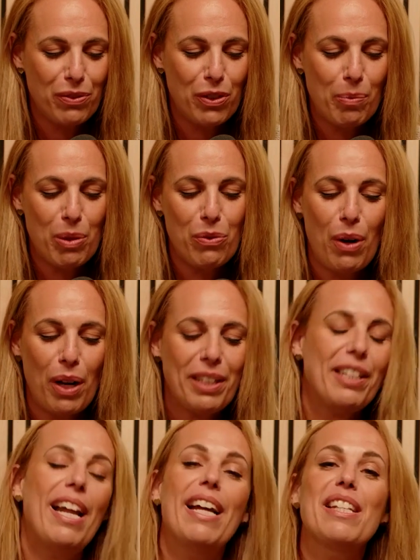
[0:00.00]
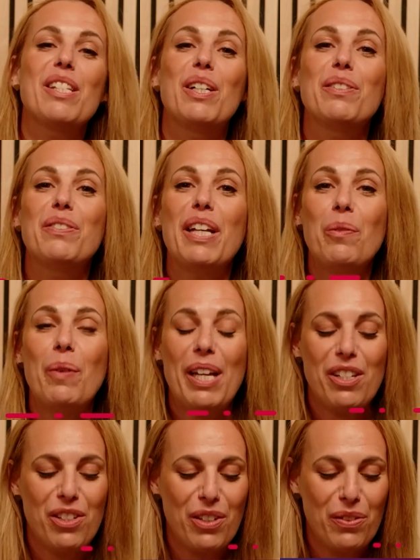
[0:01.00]
from the front lines of
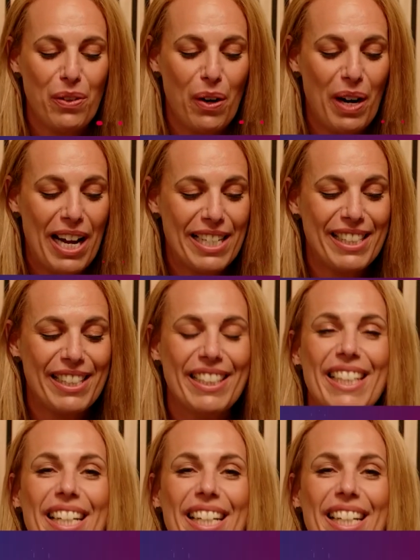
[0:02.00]
innovation for us.